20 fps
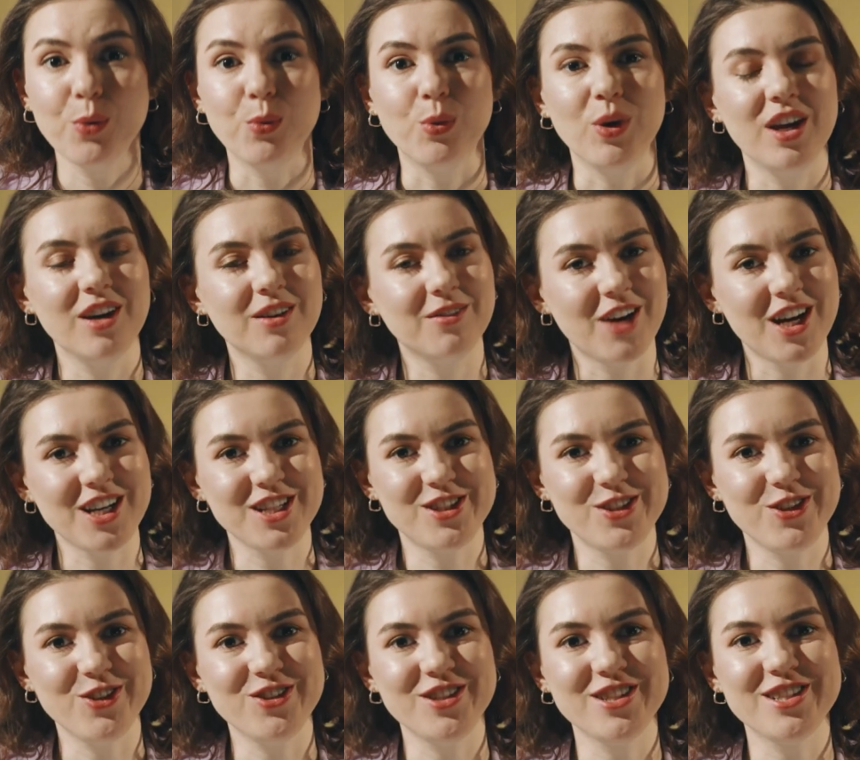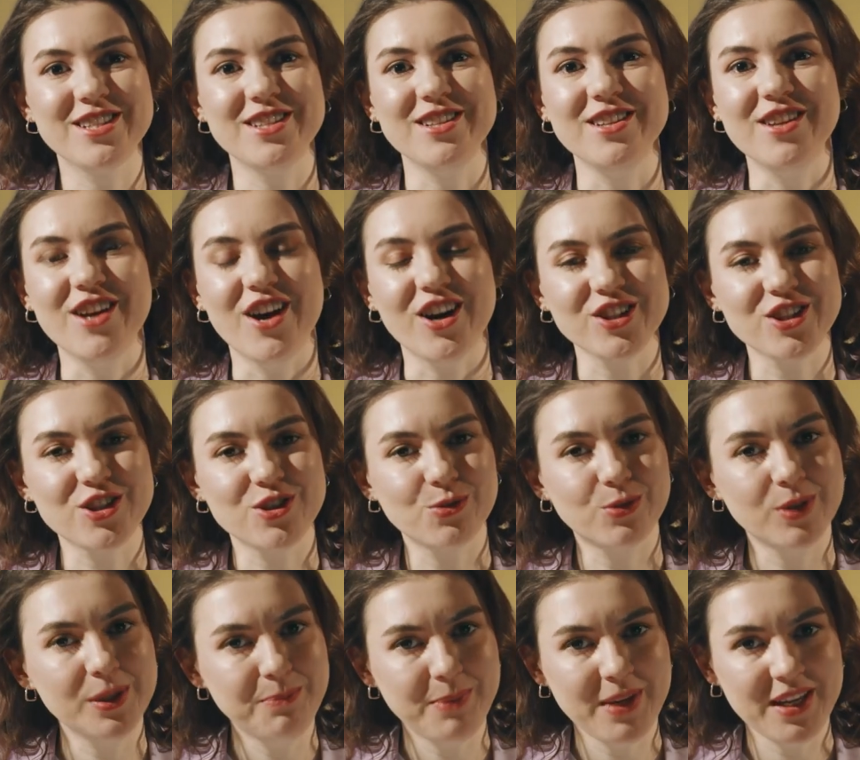We advise students not to
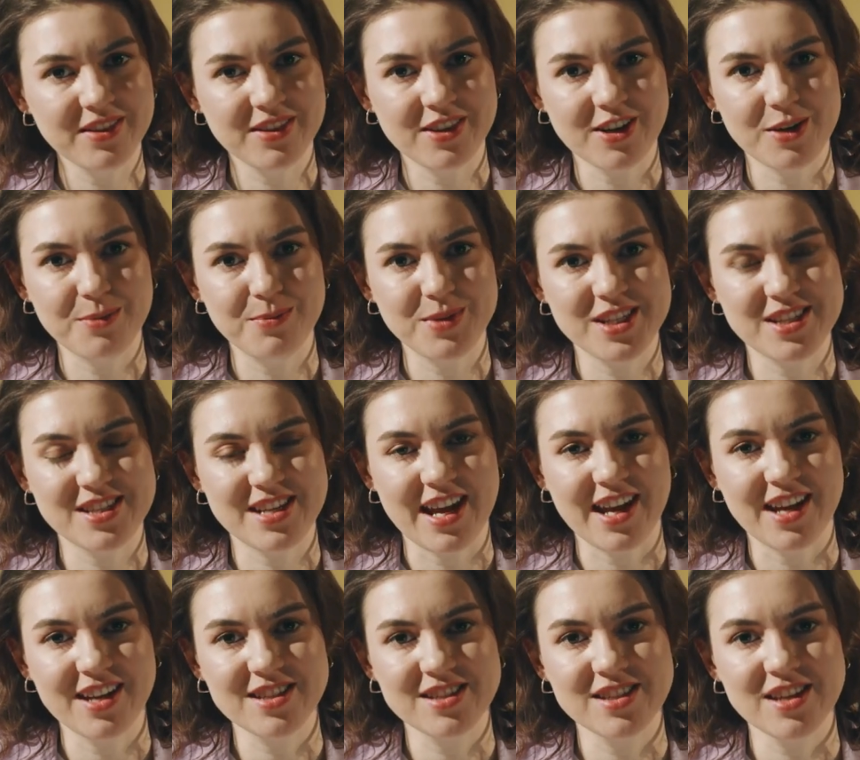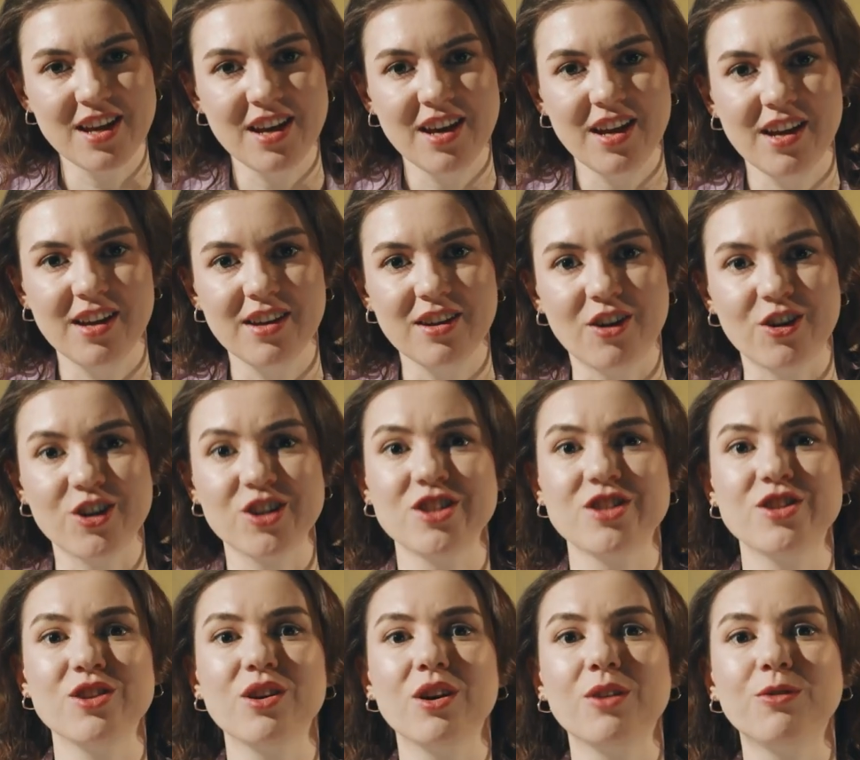repeat their mistakes in order
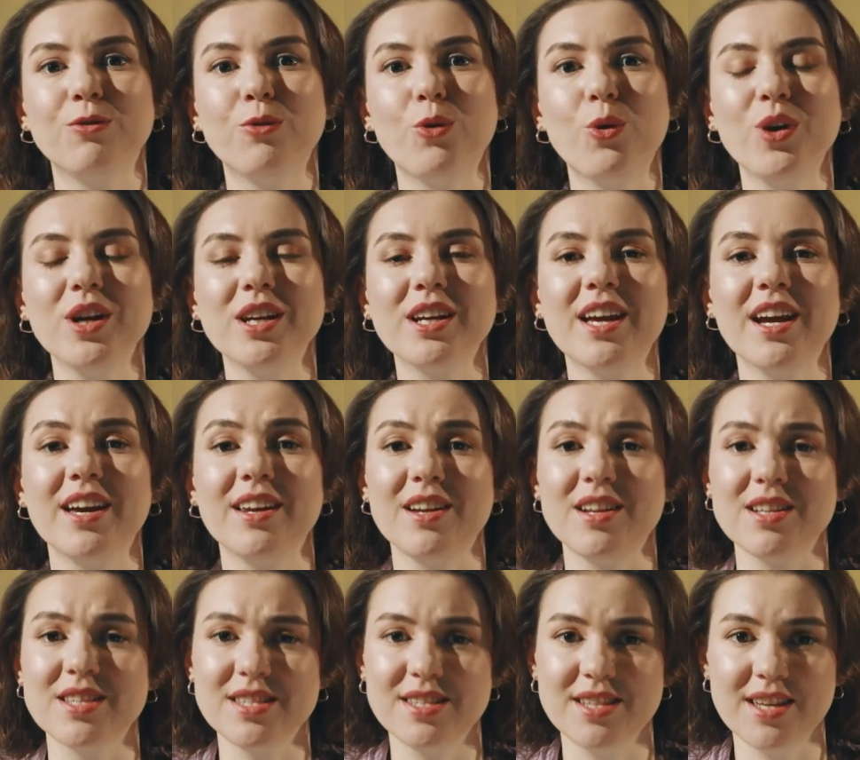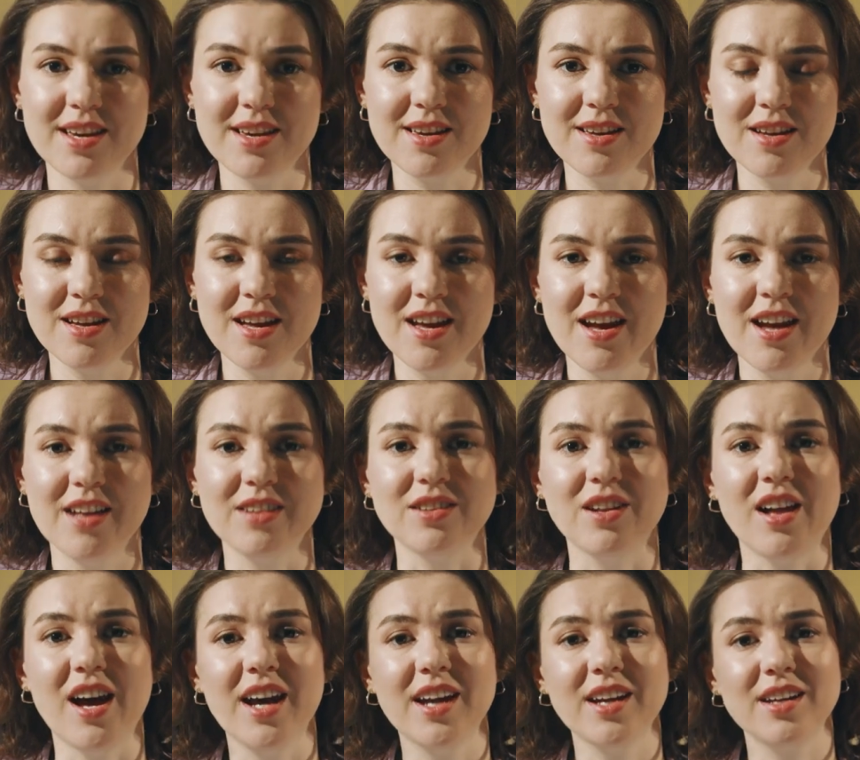to avoid getting sick and
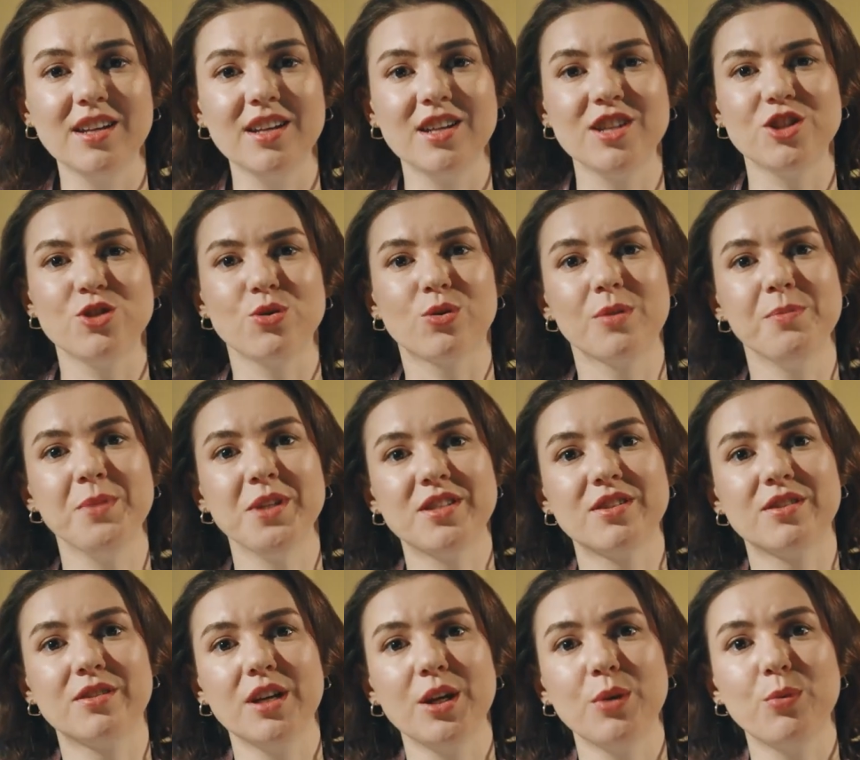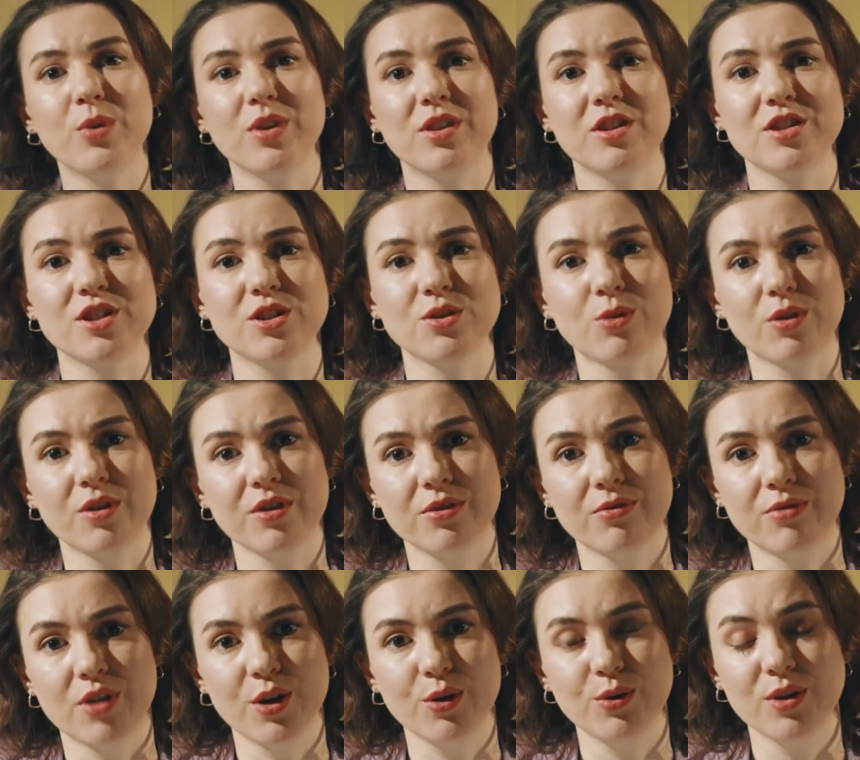lying in a dormitory with a sore
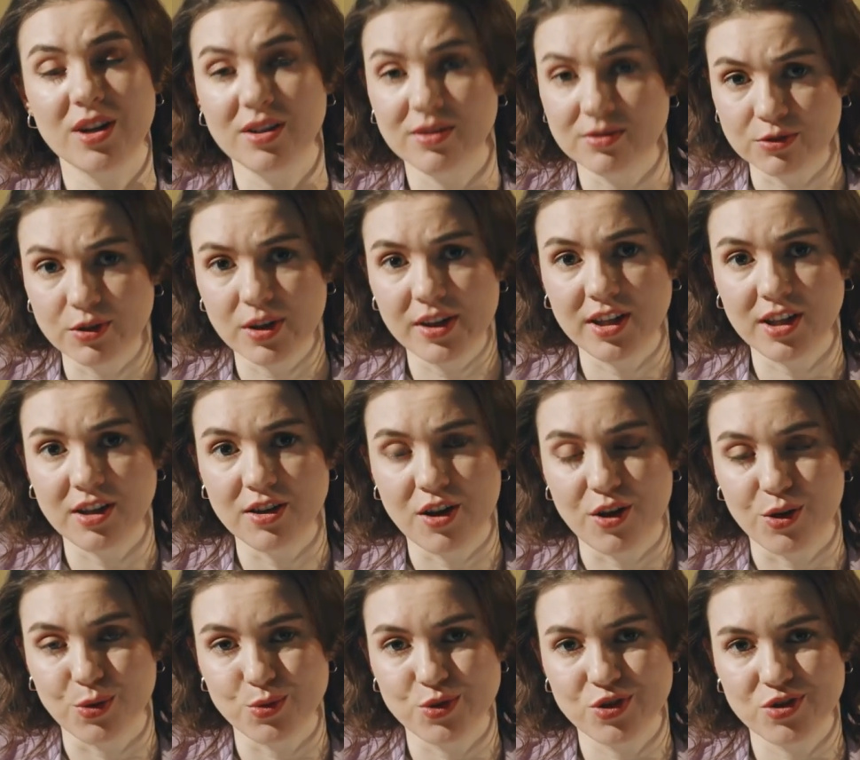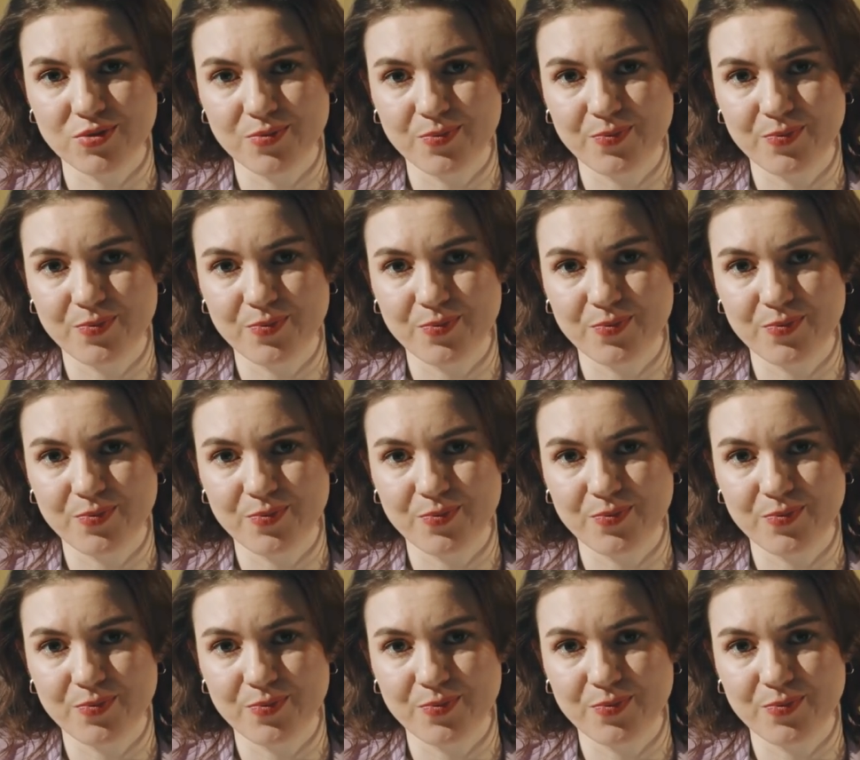throat and runny nose.